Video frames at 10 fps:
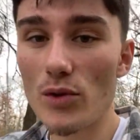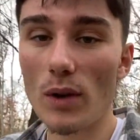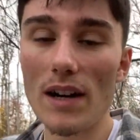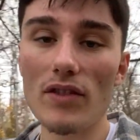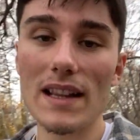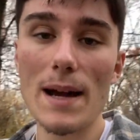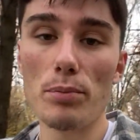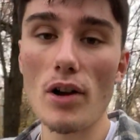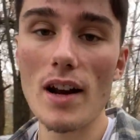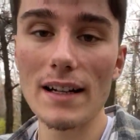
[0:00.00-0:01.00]
whatever that
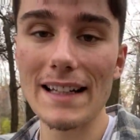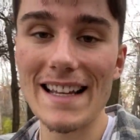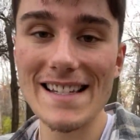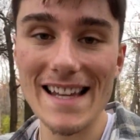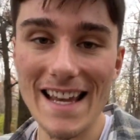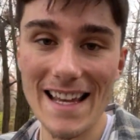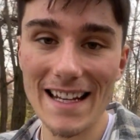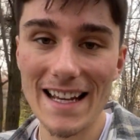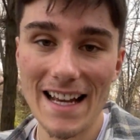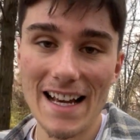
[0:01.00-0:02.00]
product is in.